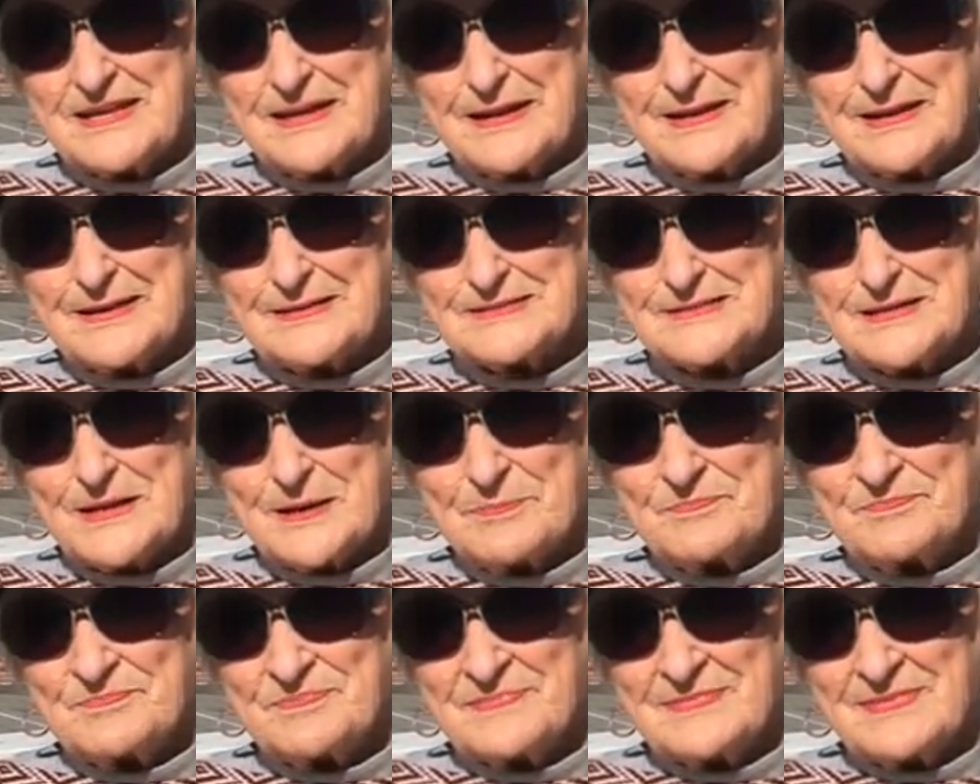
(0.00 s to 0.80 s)
It ends
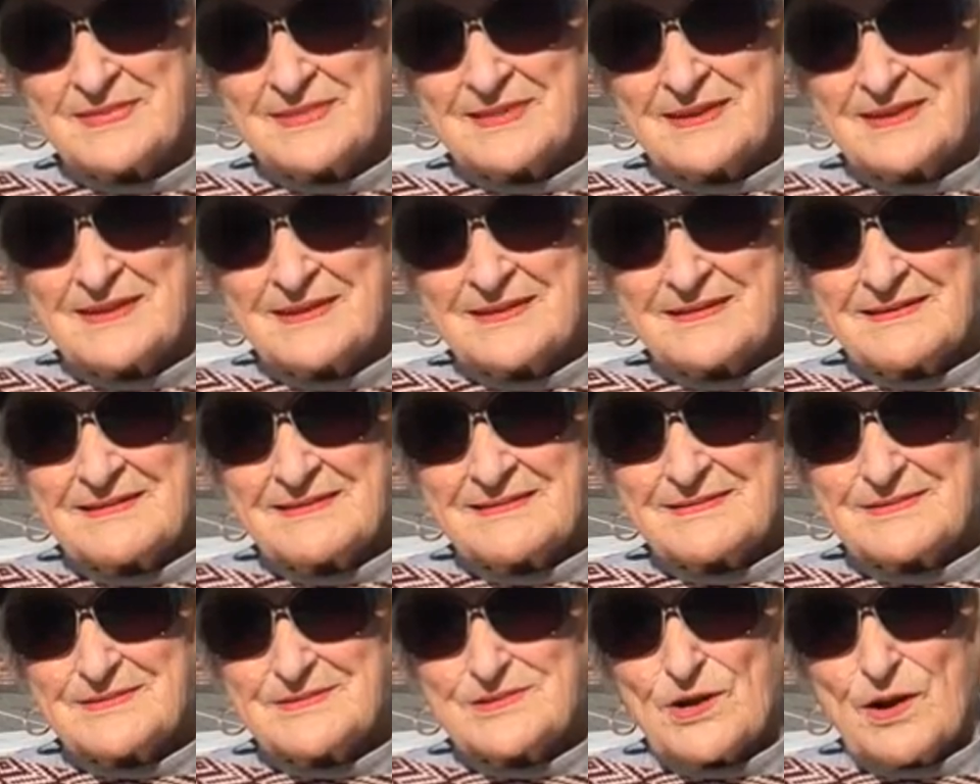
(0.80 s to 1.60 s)
up
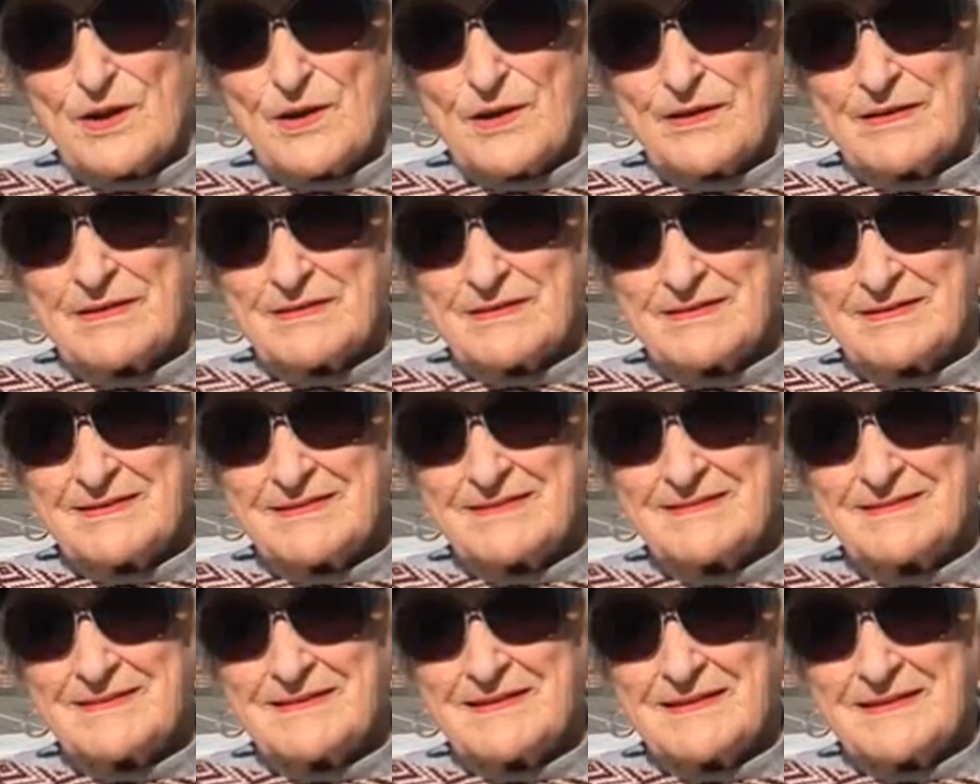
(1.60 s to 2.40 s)
Don
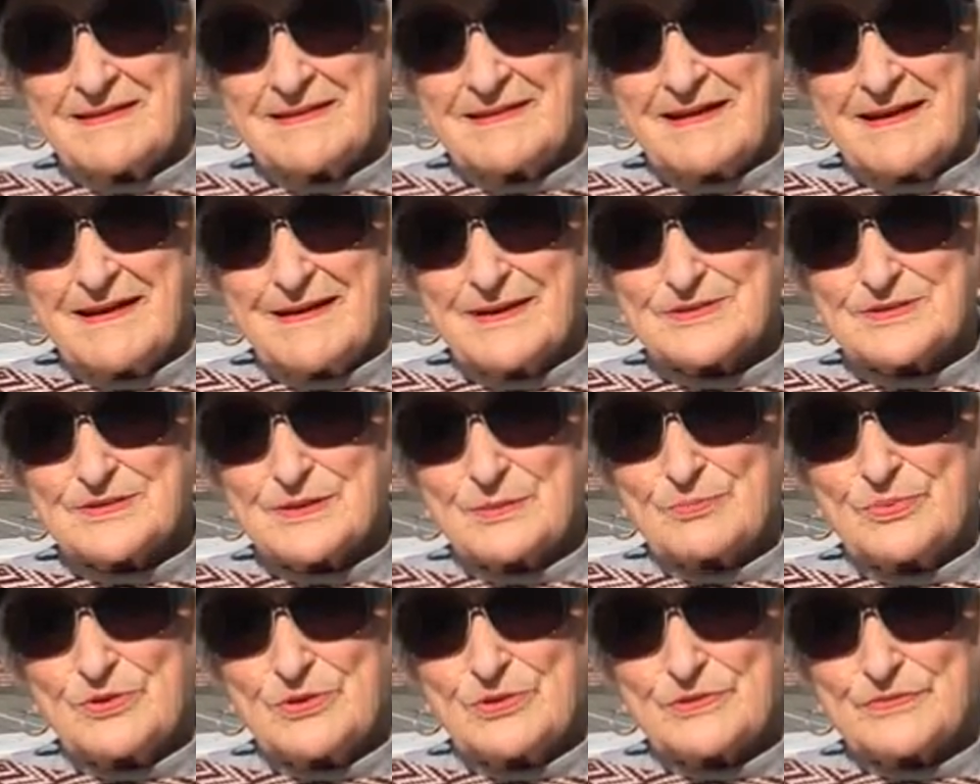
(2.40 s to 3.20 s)

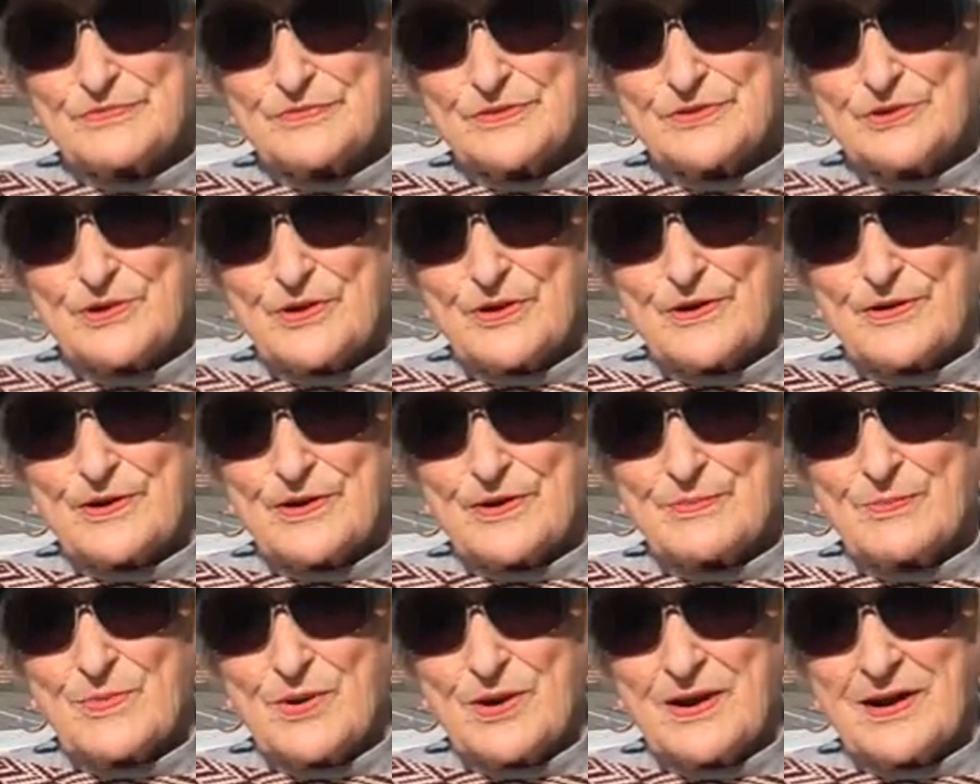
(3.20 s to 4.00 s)
has a beautiful
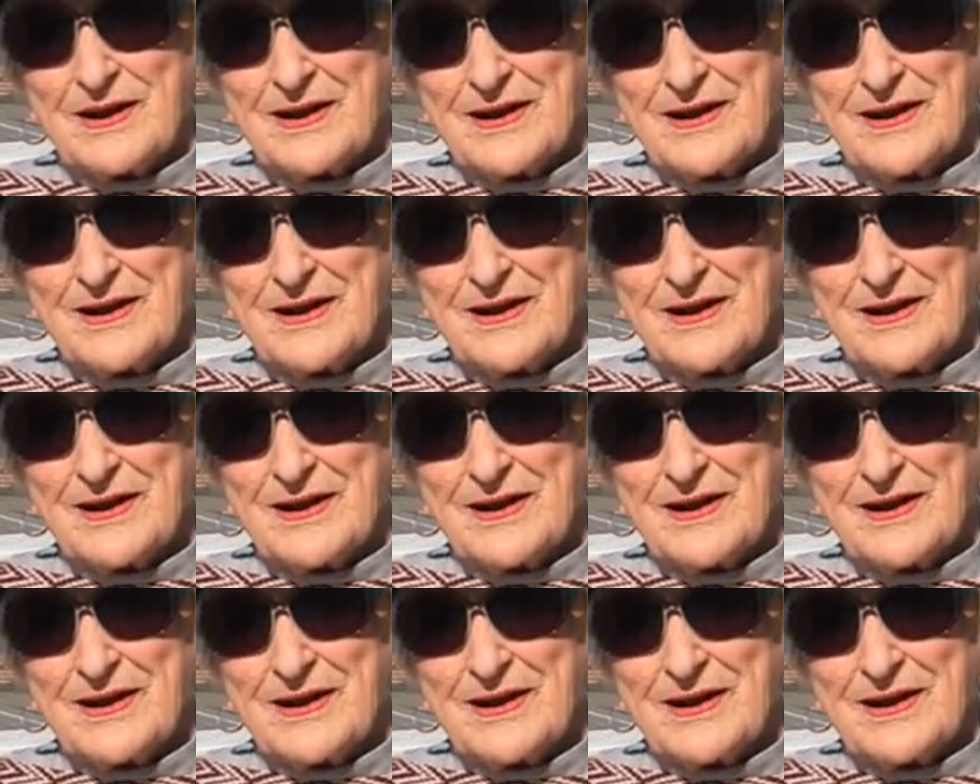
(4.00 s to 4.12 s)
daughter, Mar